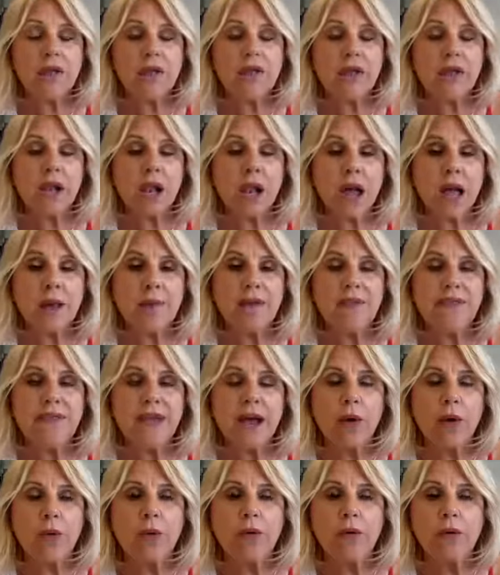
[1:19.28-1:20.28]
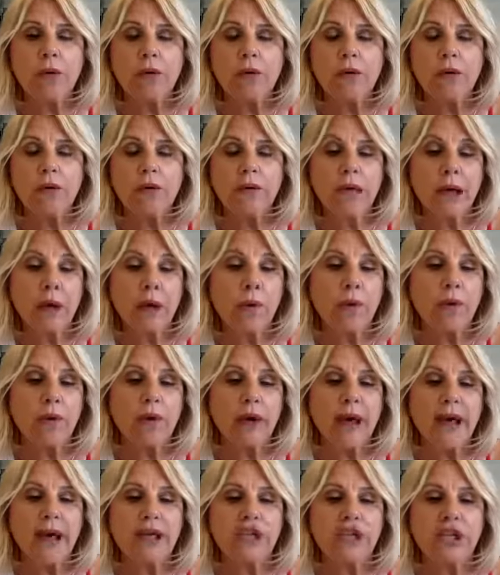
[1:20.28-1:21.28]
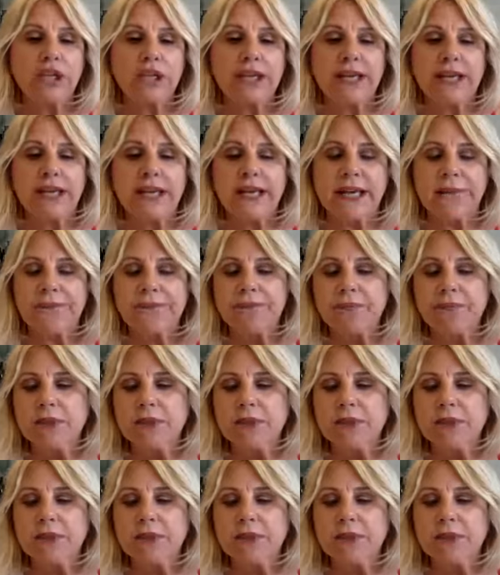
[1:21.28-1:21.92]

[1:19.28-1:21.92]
climate that we're actually in.